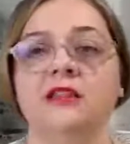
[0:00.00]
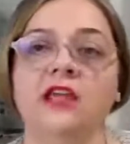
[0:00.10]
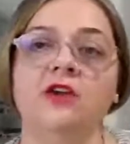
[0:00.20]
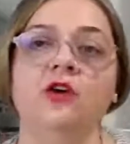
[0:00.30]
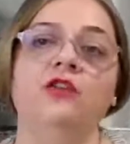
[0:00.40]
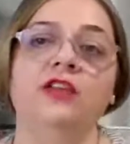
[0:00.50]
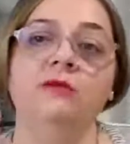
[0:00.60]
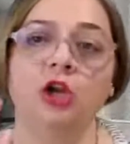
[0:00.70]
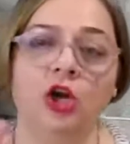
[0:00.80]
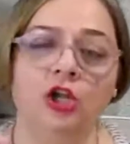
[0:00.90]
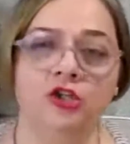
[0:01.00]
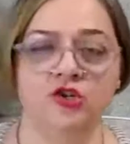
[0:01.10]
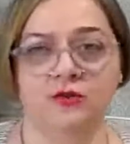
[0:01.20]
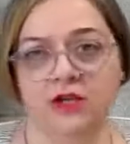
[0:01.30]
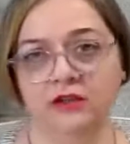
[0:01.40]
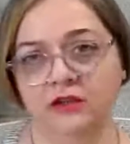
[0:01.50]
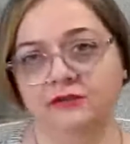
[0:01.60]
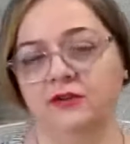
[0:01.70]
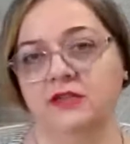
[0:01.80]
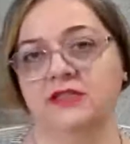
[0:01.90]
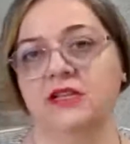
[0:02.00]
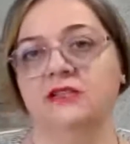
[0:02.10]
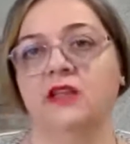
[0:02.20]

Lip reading: they call them cultural differences.